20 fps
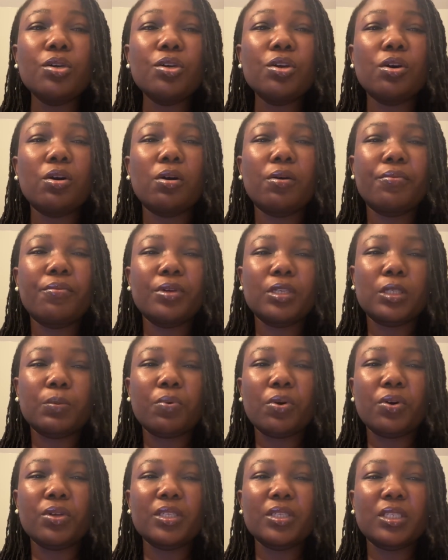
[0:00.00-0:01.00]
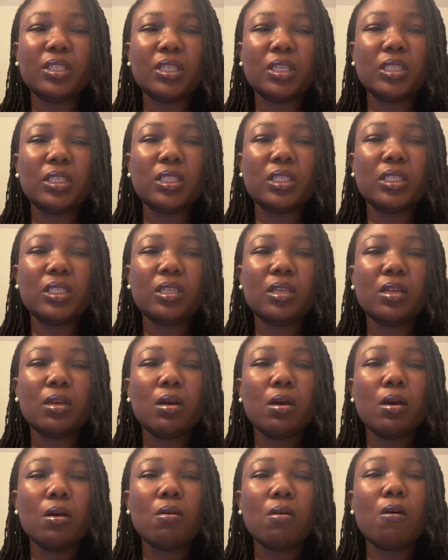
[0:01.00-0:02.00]
your responses
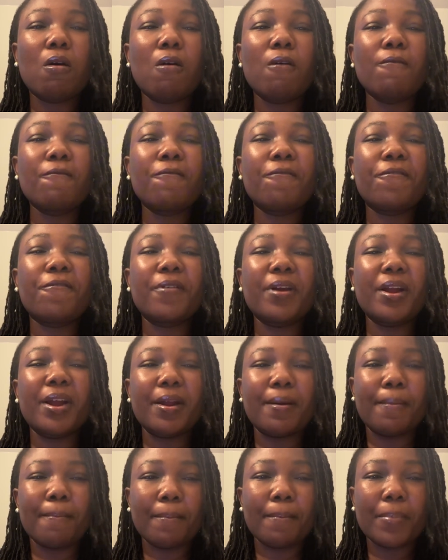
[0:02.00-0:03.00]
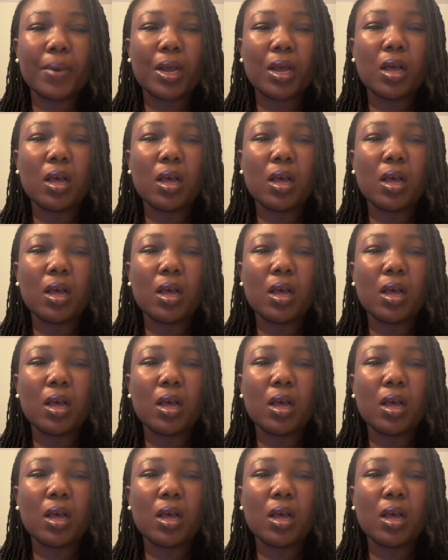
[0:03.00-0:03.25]
confirm